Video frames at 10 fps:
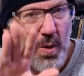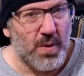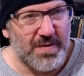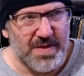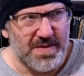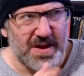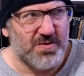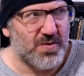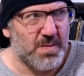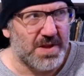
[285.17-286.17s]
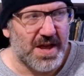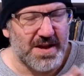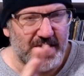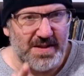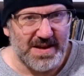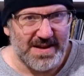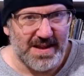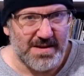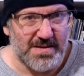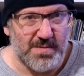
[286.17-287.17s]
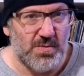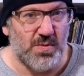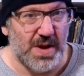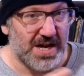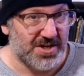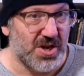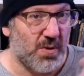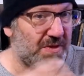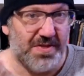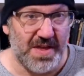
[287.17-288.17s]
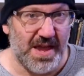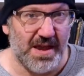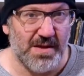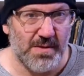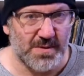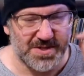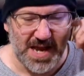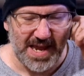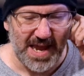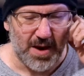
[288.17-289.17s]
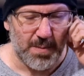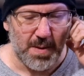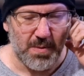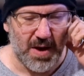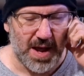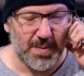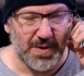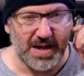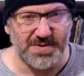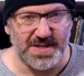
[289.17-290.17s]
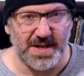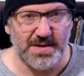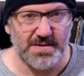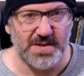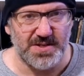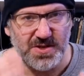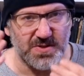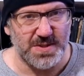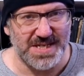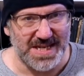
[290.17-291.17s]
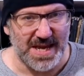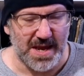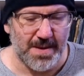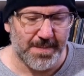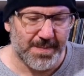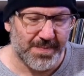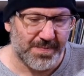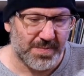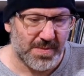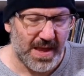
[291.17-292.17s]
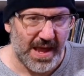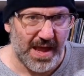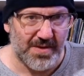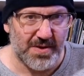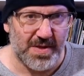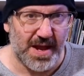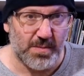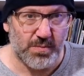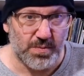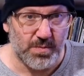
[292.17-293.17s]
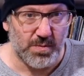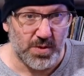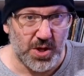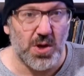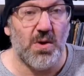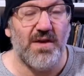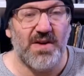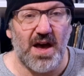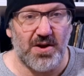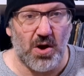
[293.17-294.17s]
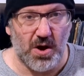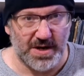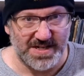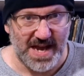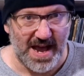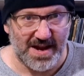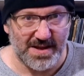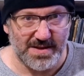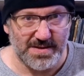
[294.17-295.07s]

And then they drew blood and it showed the thing, which I can't remember how to pronounce it. It starts with a T. And they're like, you have had a heart attack.